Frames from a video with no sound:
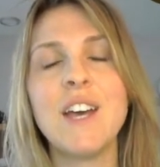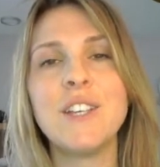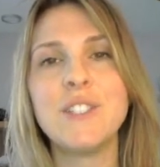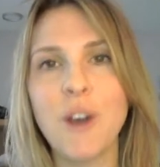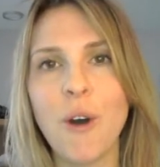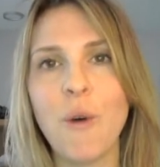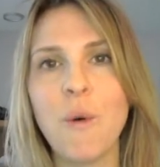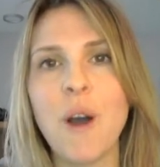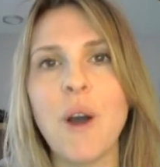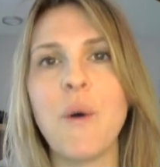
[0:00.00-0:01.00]

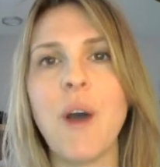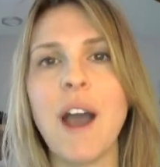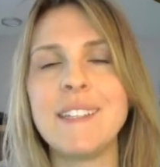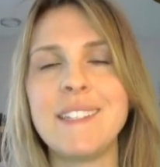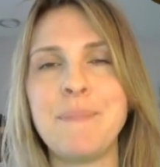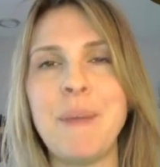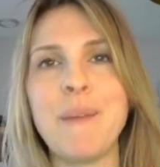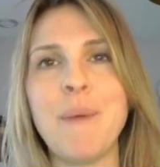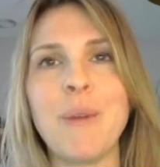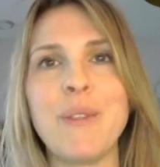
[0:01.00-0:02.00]
So I speak
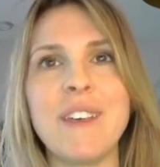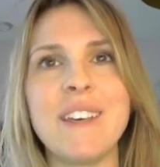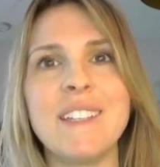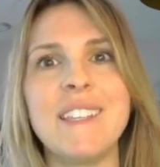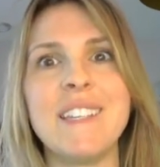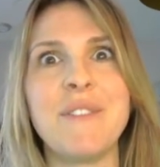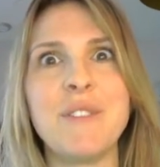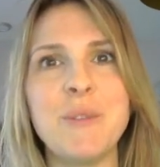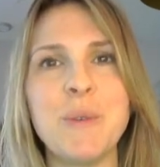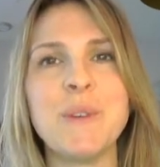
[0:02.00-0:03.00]
about the
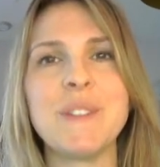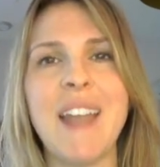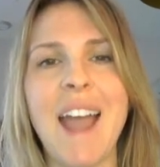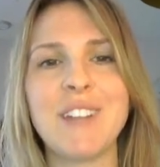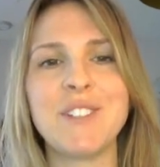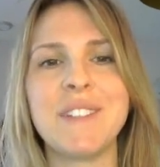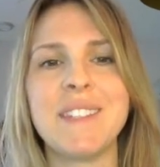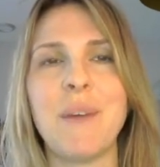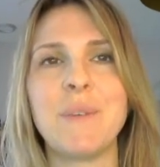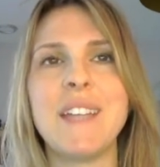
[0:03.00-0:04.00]
different tools and actions
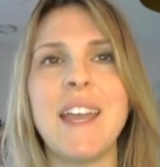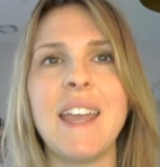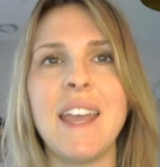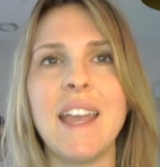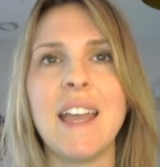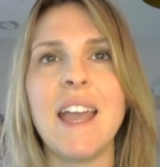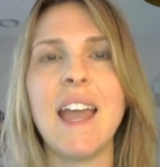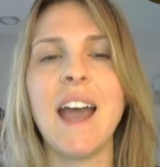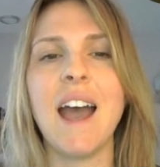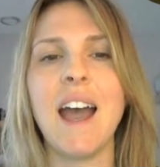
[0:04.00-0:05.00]
that we're taking.
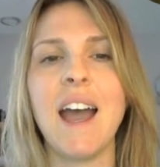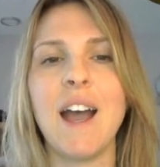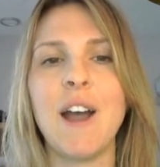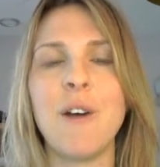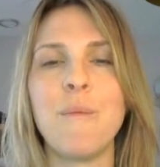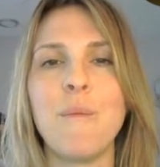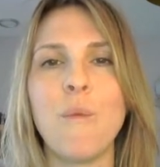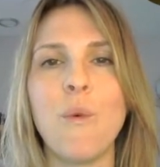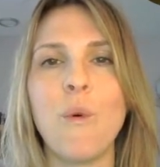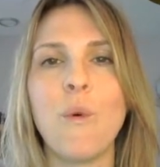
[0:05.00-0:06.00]

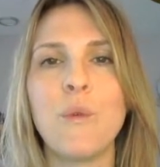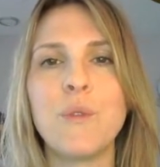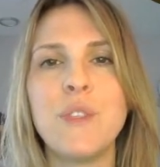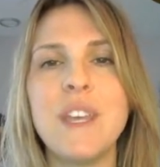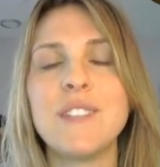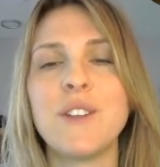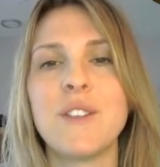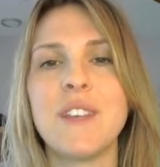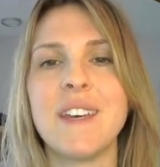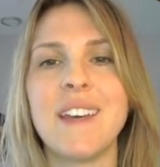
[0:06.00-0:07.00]
These
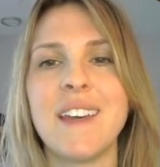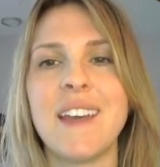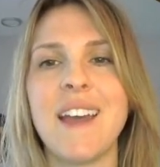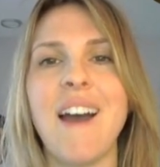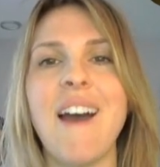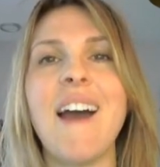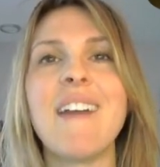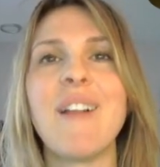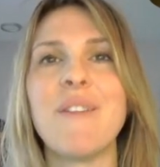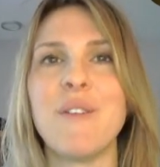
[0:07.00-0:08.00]
are the
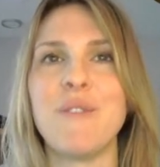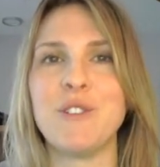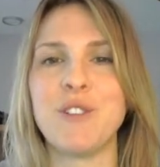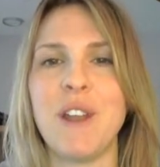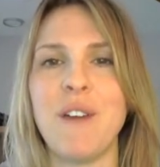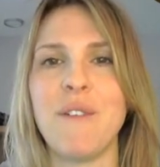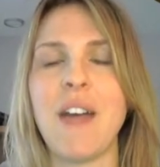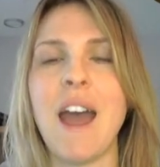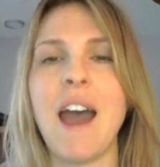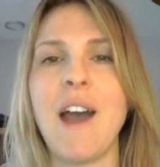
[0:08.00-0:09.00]
high-level version
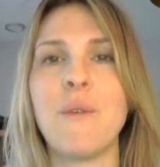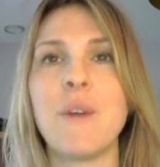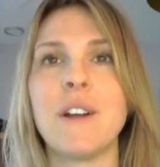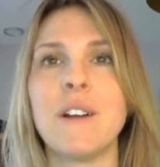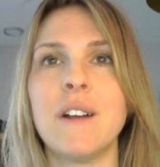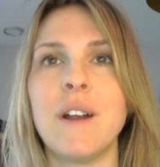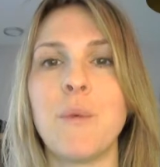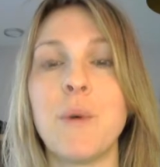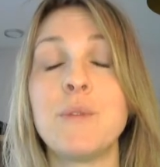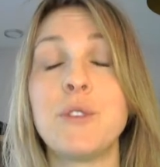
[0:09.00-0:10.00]
of how
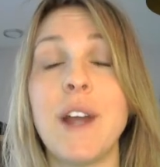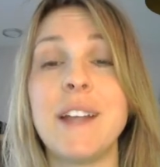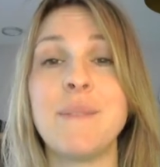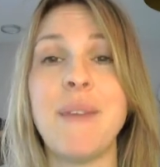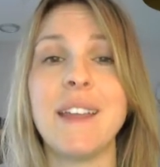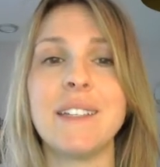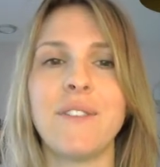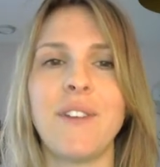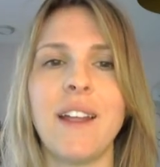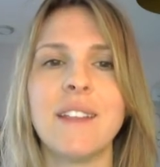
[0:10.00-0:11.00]
we're trying to make a
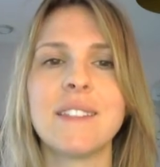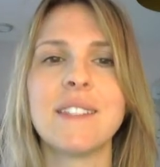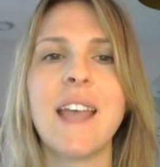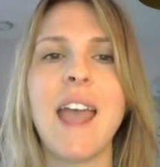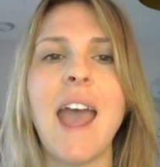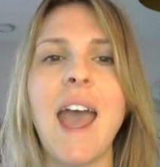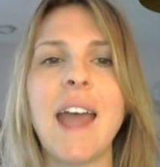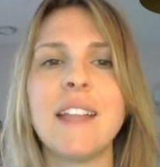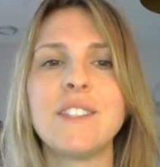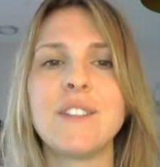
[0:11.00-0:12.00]
difference.
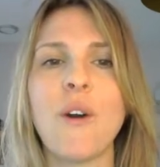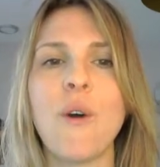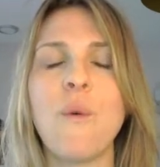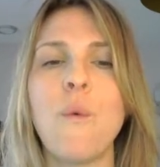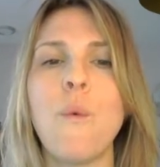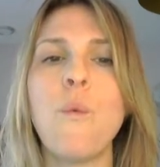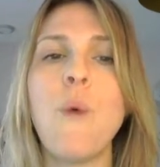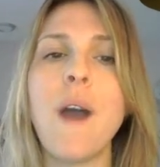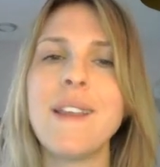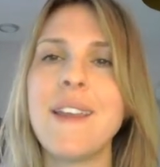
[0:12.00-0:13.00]
And so
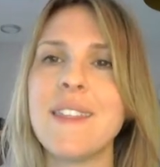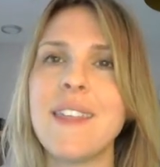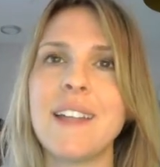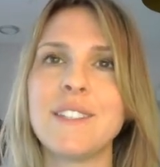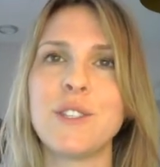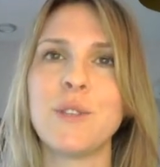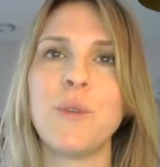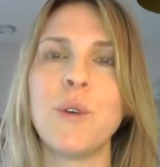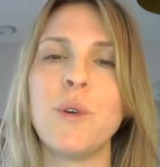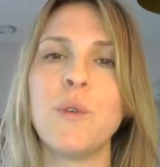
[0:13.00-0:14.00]
one, that's
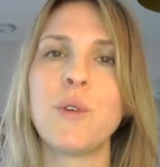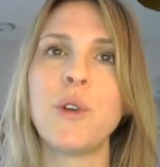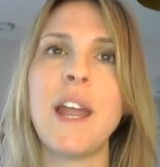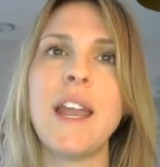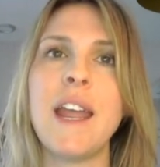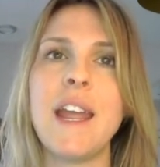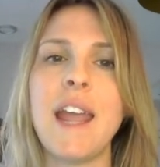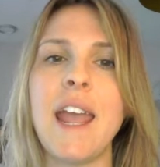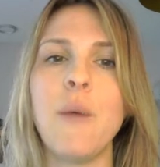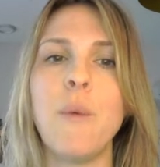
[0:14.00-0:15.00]
through
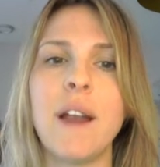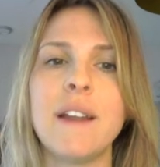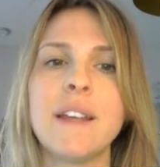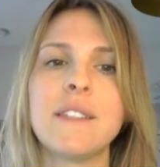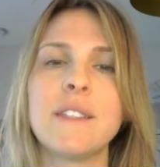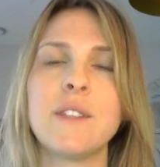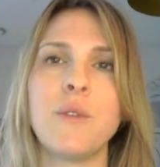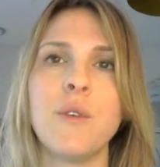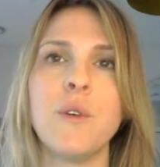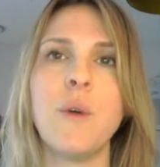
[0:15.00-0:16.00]
creating awareness
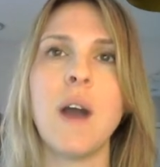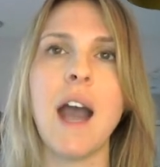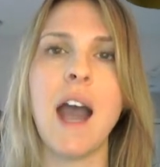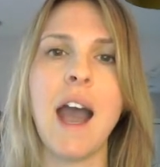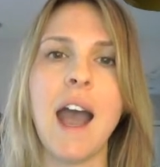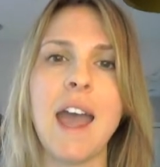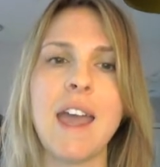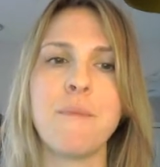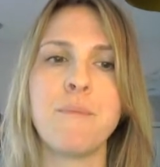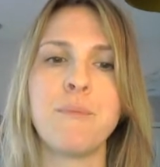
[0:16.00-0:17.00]
through
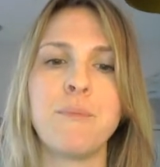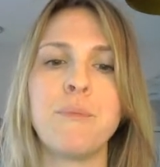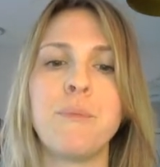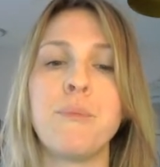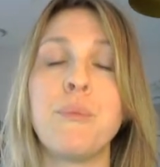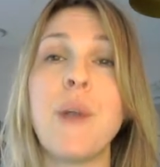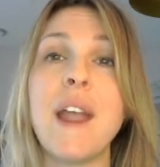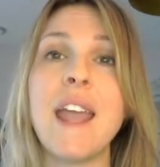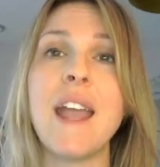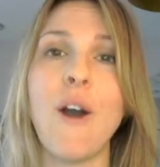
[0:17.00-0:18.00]

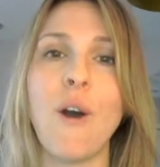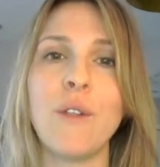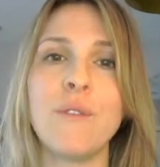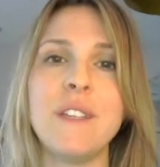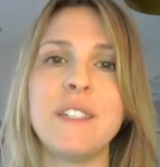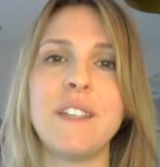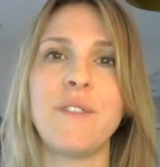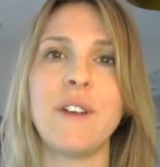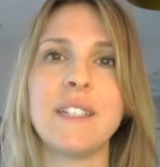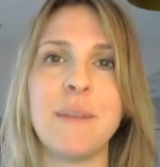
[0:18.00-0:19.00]
bringing all of these
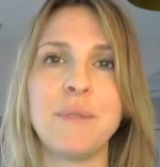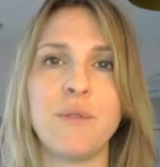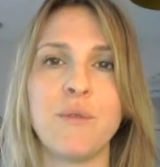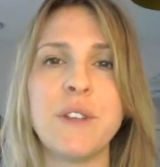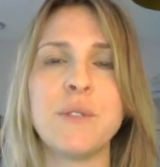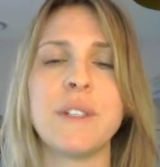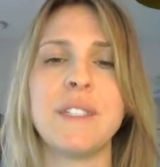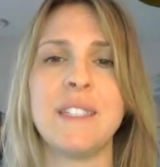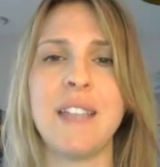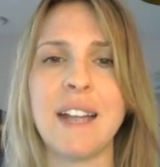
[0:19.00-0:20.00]
different types of
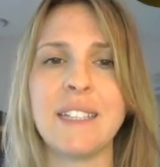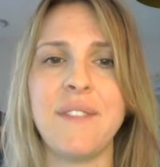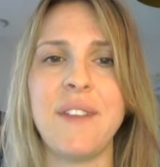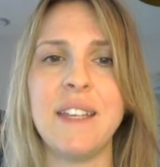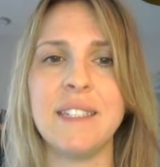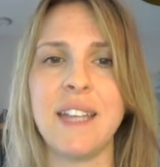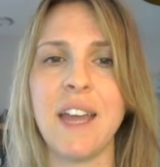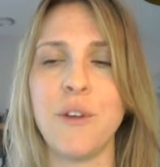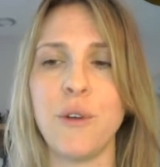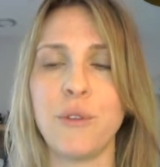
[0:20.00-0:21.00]
resources and activities
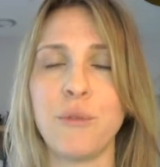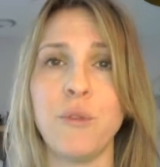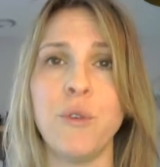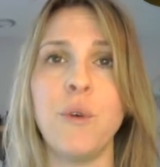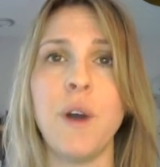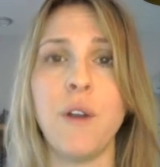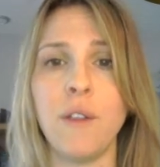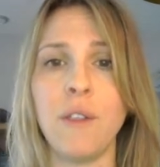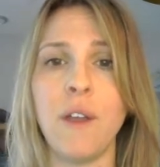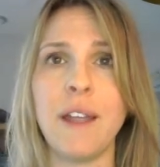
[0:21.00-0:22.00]
together through an
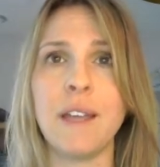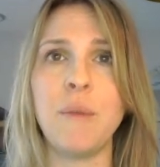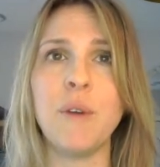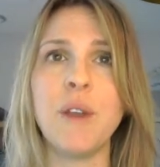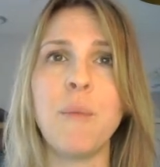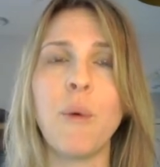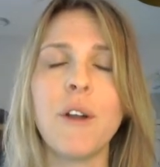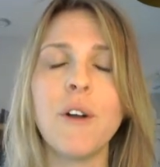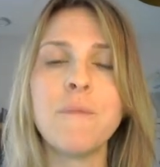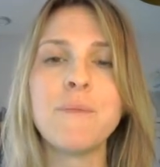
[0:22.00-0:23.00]
online community
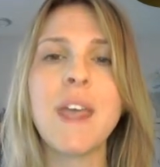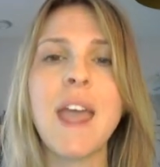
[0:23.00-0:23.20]
portal.